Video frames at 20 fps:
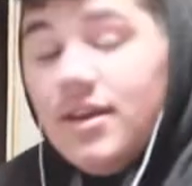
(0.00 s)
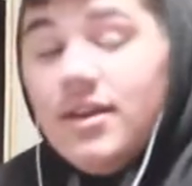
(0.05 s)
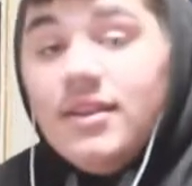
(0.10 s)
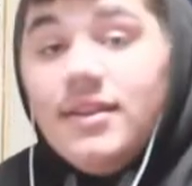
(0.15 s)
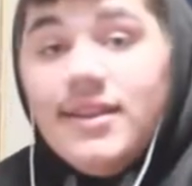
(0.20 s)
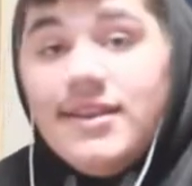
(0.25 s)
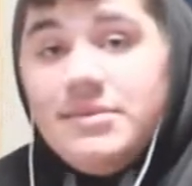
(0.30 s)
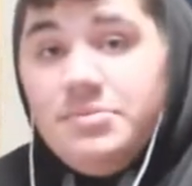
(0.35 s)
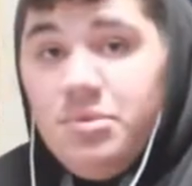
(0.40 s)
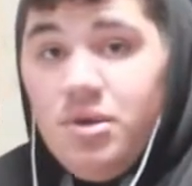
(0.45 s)

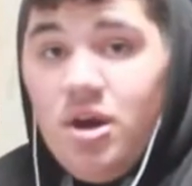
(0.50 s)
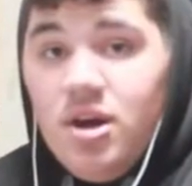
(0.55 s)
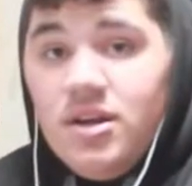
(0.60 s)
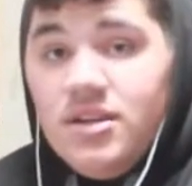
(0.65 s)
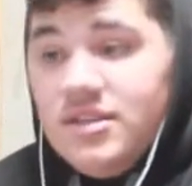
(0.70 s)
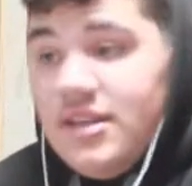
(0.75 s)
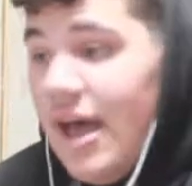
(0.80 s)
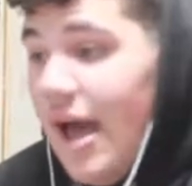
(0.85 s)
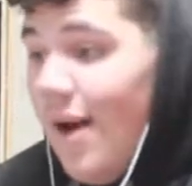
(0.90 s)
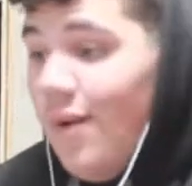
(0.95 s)
Let's be
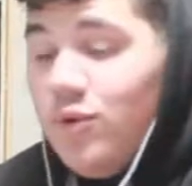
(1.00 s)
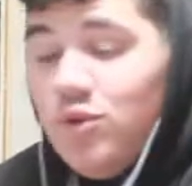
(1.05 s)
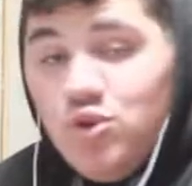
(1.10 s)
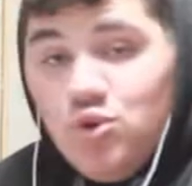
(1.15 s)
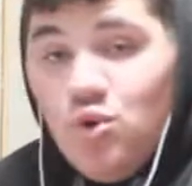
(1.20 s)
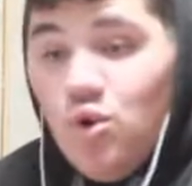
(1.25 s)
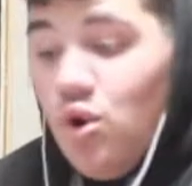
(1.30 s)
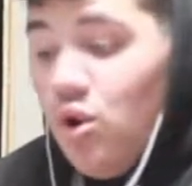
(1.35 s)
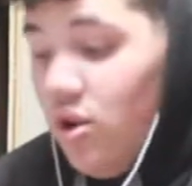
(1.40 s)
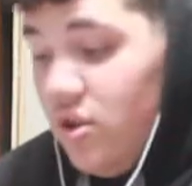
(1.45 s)
honest, I would do
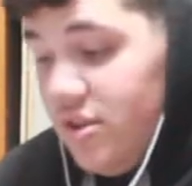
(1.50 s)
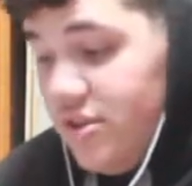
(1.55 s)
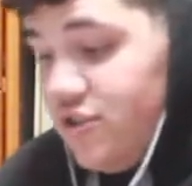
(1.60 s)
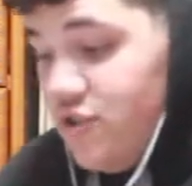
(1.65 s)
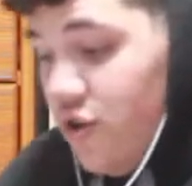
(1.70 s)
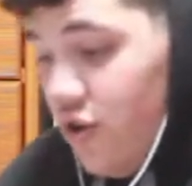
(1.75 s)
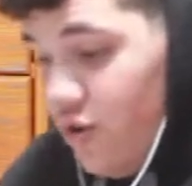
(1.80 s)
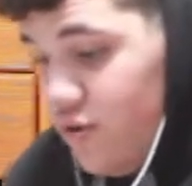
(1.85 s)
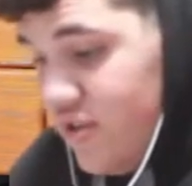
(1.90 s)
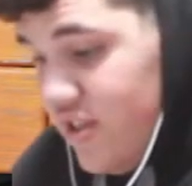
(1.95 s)
all these
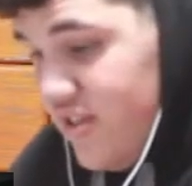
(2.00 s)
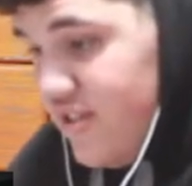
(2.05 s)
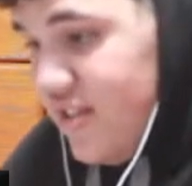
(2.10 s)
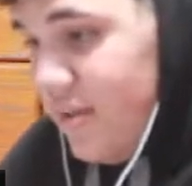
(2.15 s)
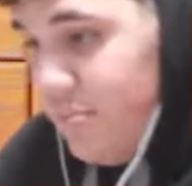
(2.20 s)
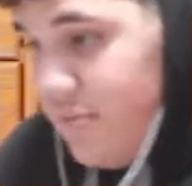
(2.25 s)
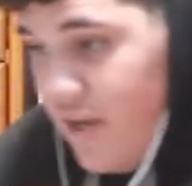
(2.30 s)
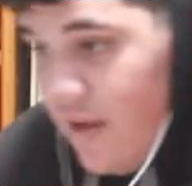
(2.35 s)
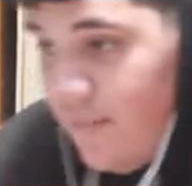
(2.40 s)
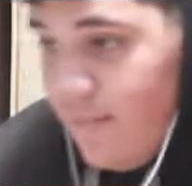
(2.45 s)
girls.
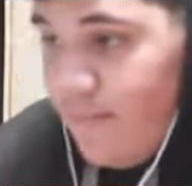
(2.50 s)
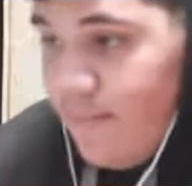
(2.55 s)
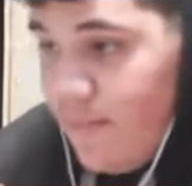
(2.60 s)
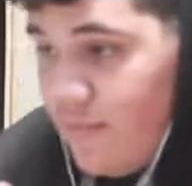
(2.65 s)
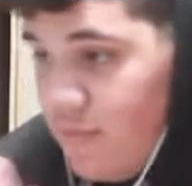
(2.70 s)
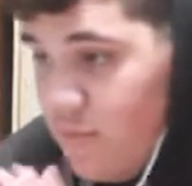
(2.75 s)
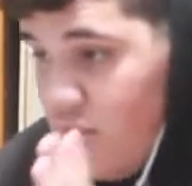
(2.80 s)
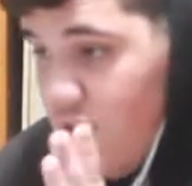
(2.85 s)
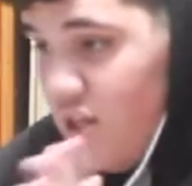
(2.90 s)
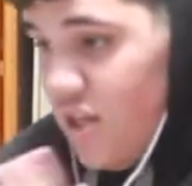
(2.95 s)
I would not
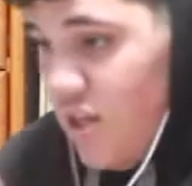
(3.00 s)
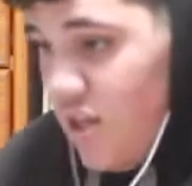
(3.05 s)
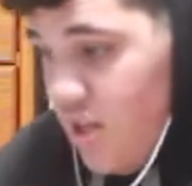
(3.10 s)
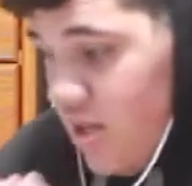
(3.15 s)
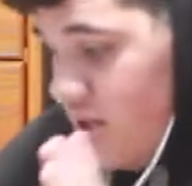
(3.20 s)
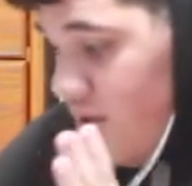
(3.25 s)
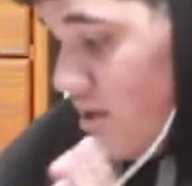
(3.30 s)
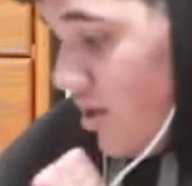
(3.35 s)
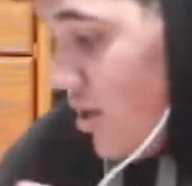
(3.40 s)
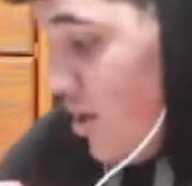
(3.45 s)
allow it.
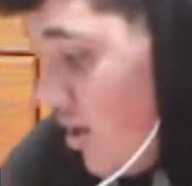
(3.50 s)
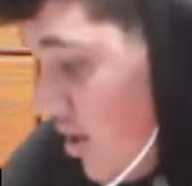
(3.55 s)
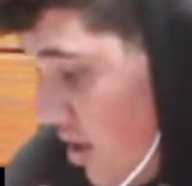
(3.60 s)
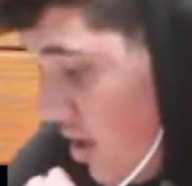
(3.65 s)
I'm in the